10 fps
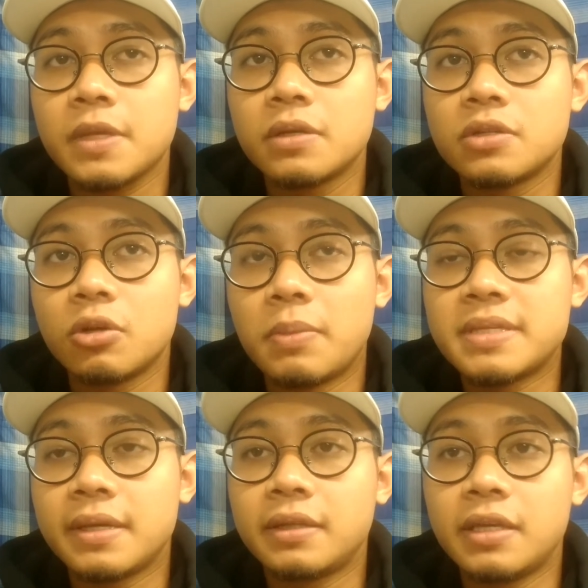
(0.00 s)
So
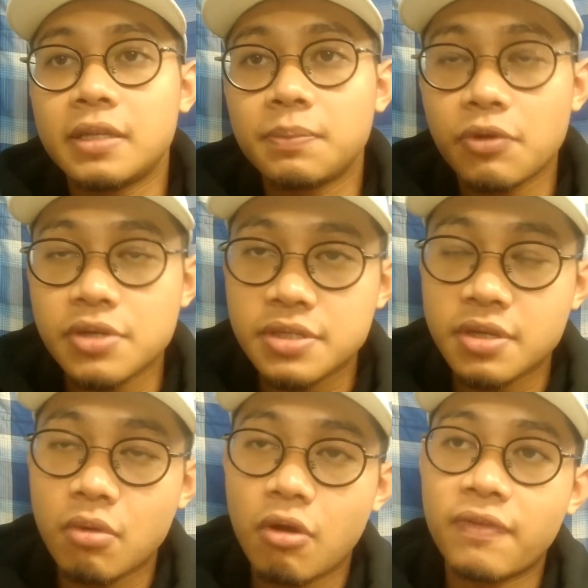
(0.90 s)
basically the
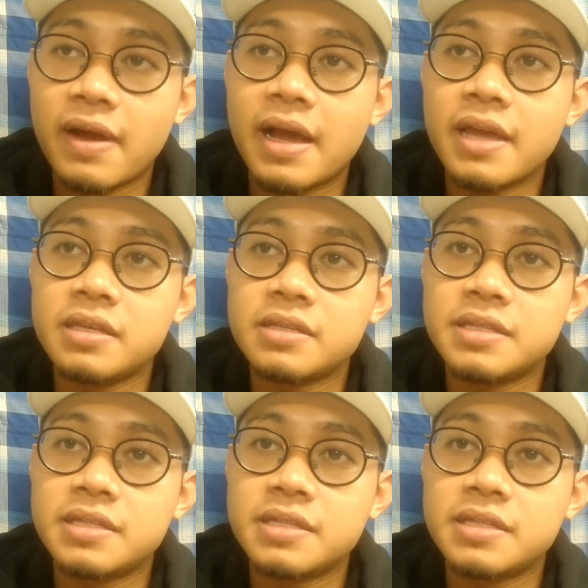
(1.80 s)
projection of high is